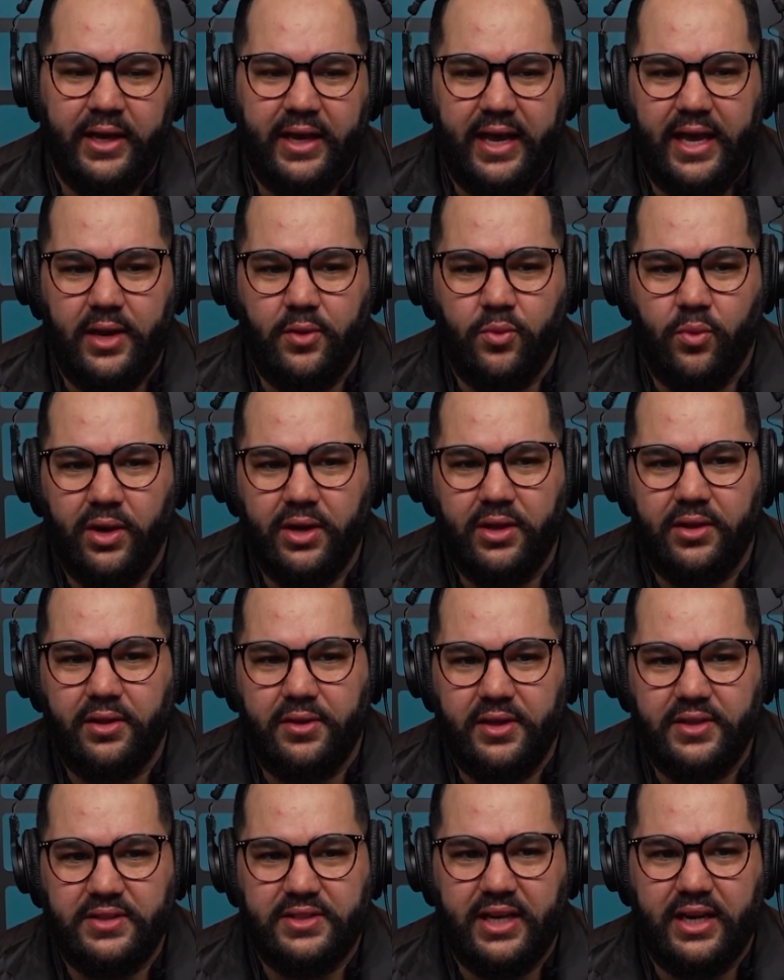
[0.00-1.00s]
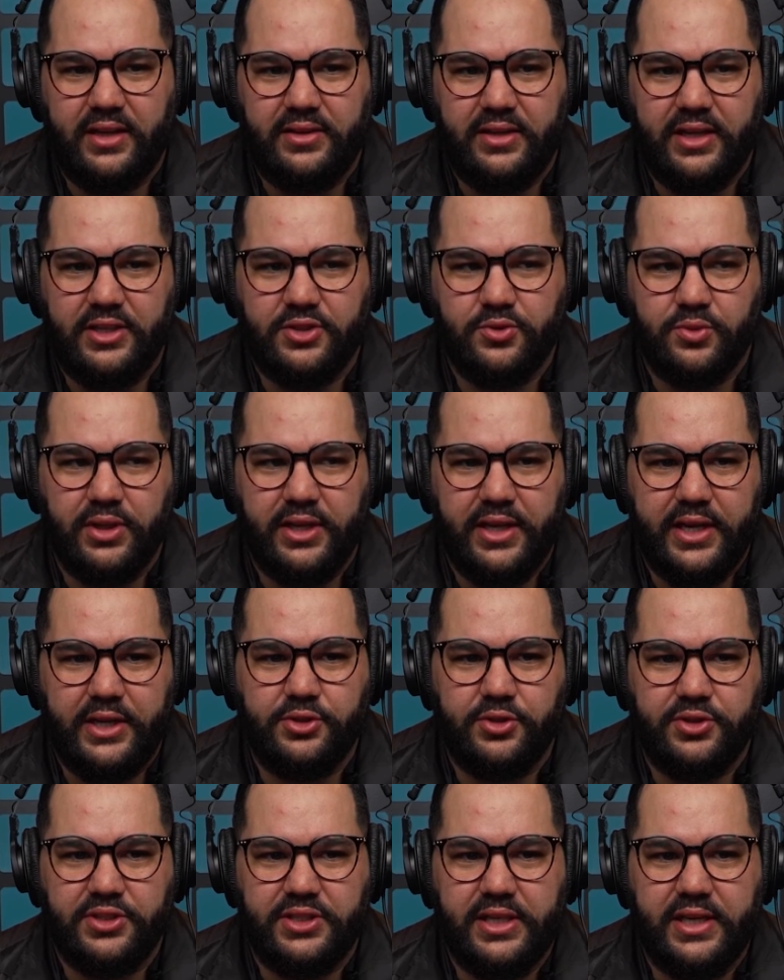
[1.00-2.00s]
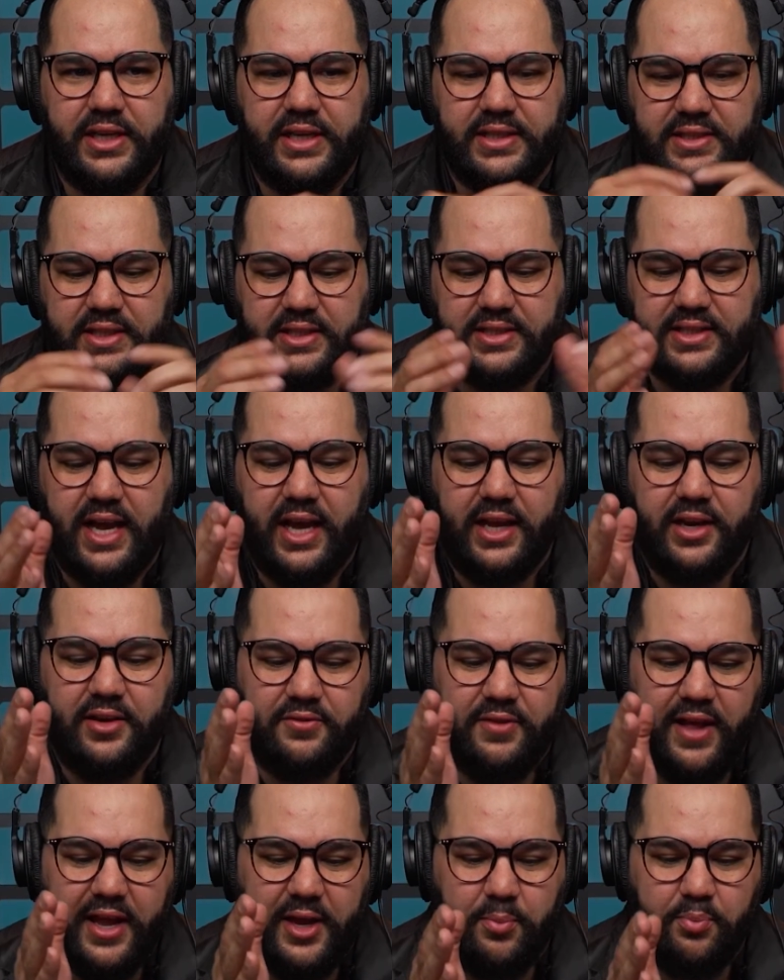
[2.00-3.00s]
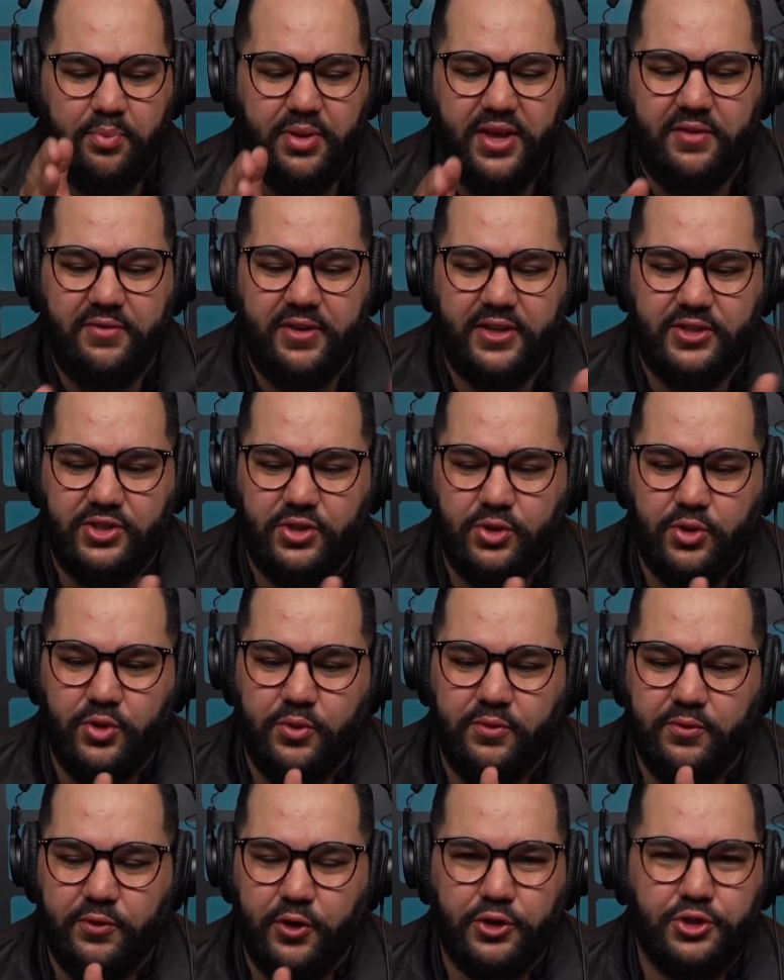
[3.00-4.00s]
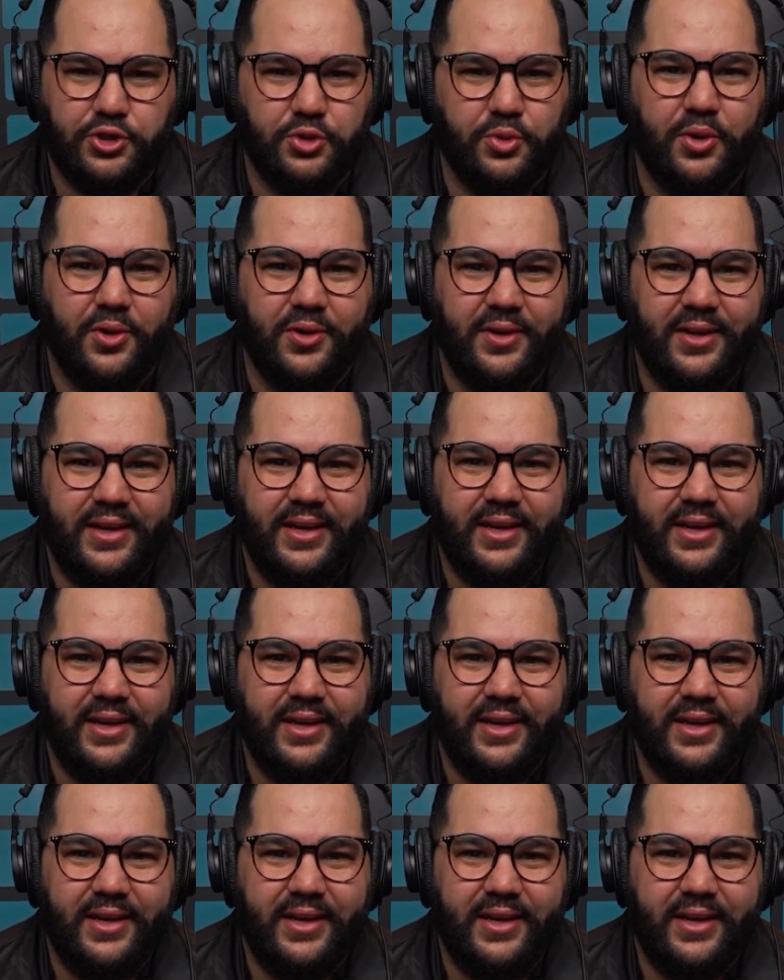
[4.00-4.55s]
And one of the things that I think is really interesting is this kind of like pivot to virtual.